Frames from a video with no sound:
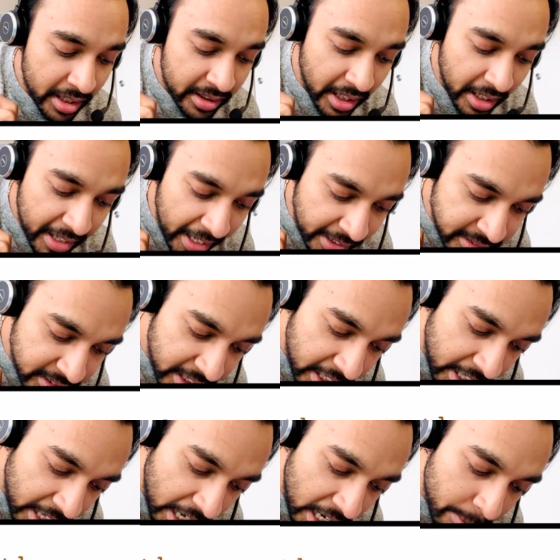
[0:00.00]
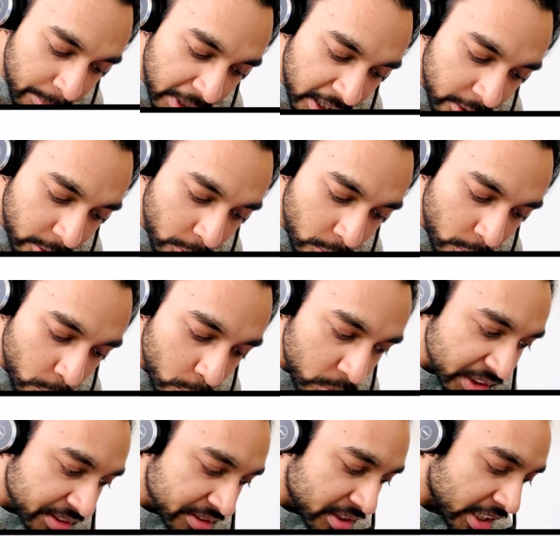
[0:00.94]
The next greater element to 2
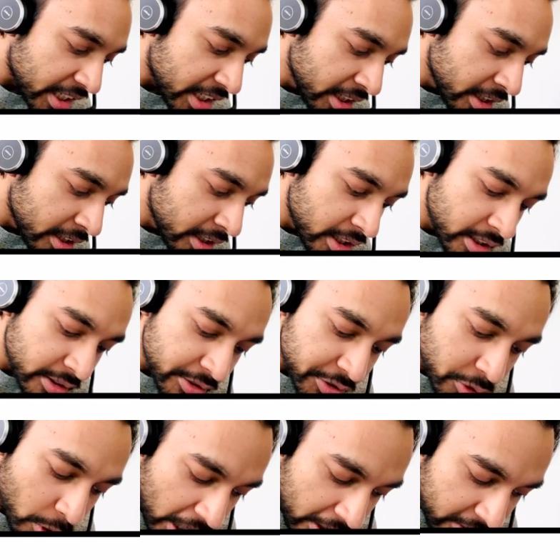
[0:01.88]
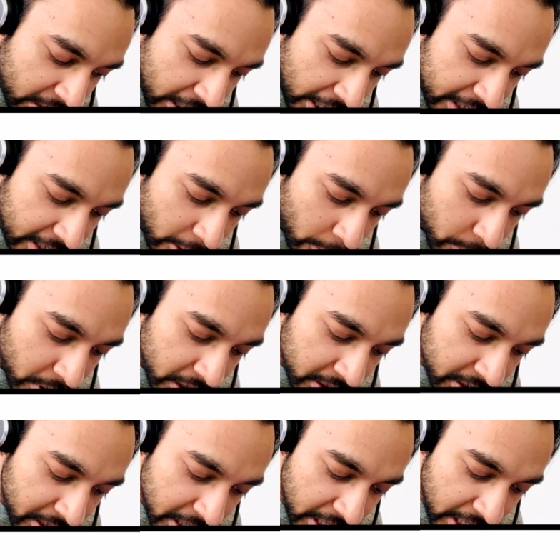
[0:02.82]
is 3. So I will write down
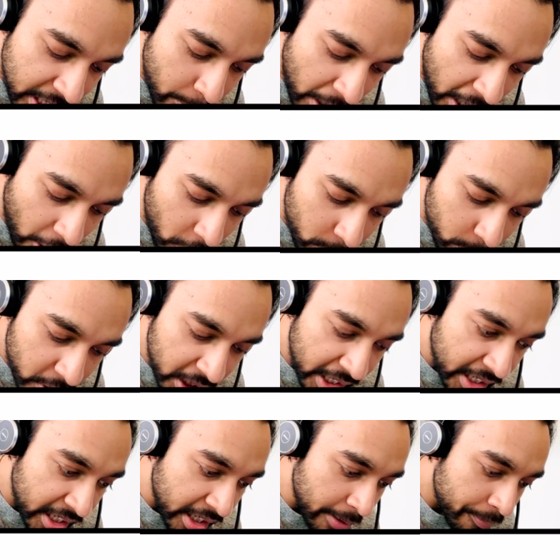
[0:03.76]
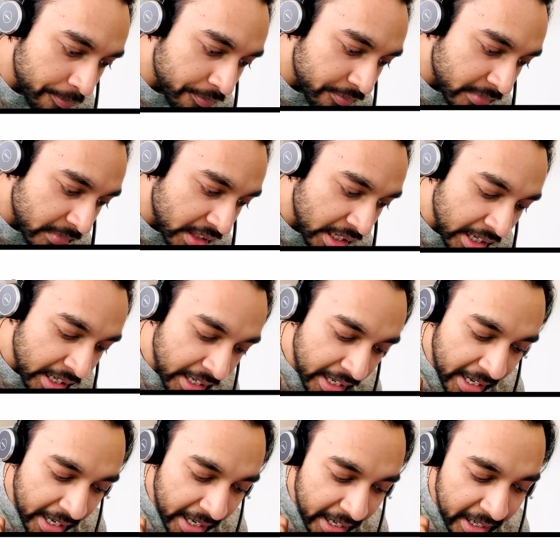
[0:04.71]
3 in my output array.
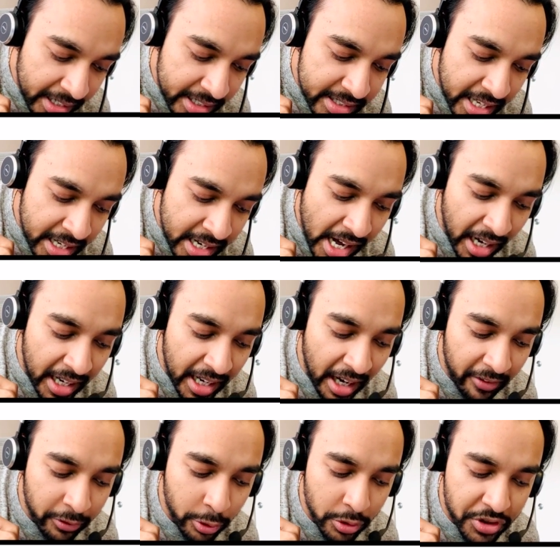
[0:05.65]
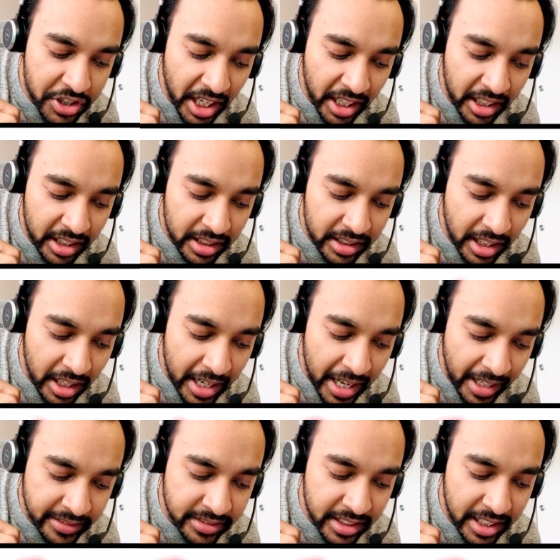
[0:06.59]
And then I have to check the
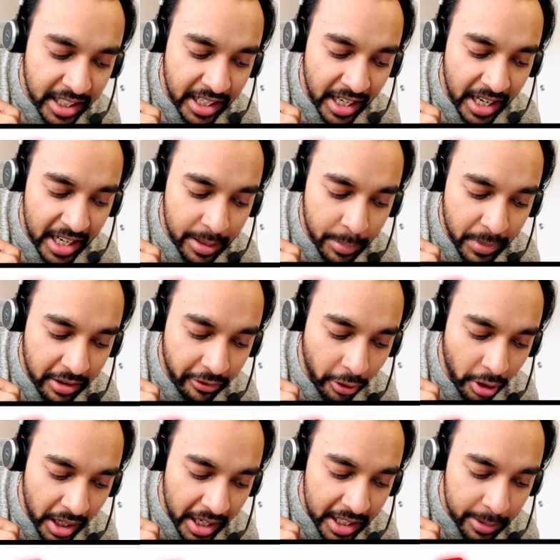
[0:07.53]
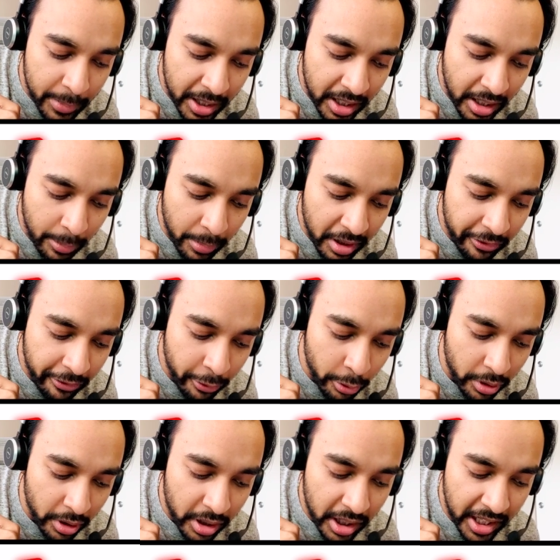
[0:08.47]
next greater element for element number
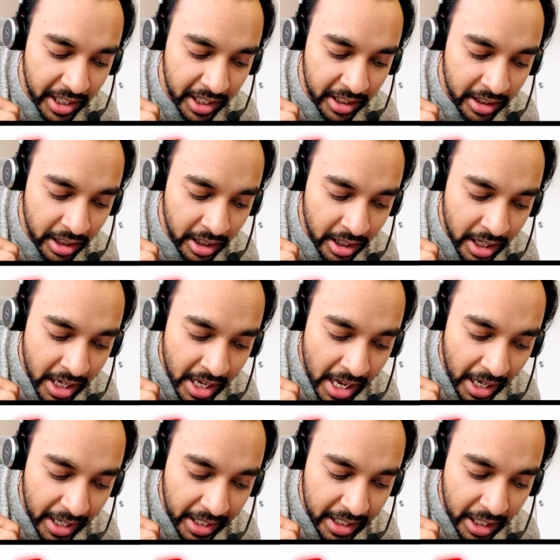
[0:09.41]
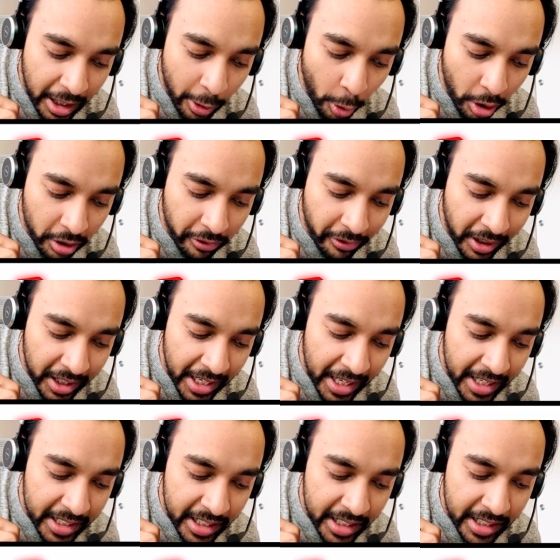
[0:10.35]
4, correct? I cannot find
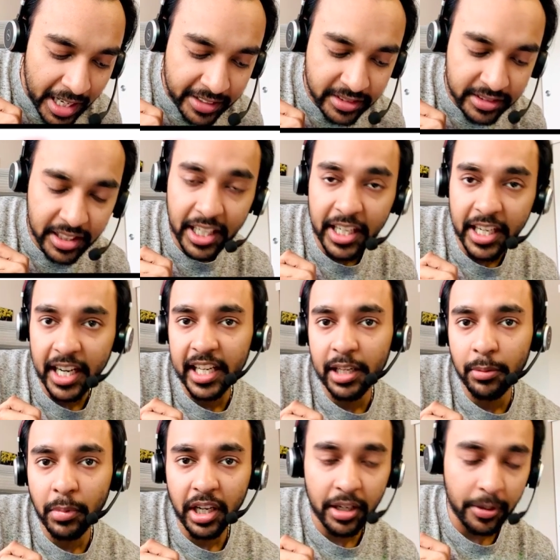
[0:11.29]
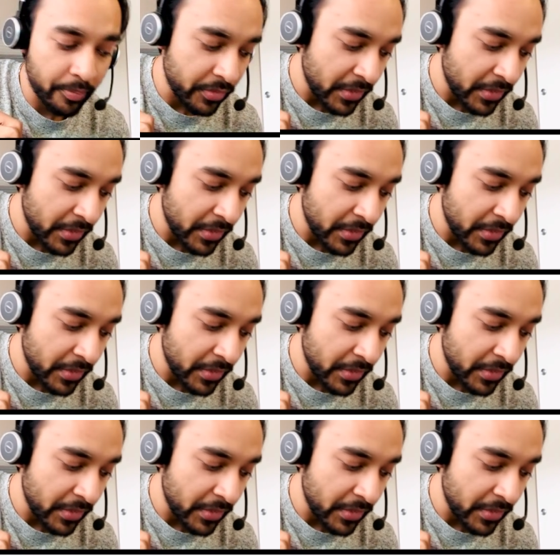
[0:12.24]
any next greater element.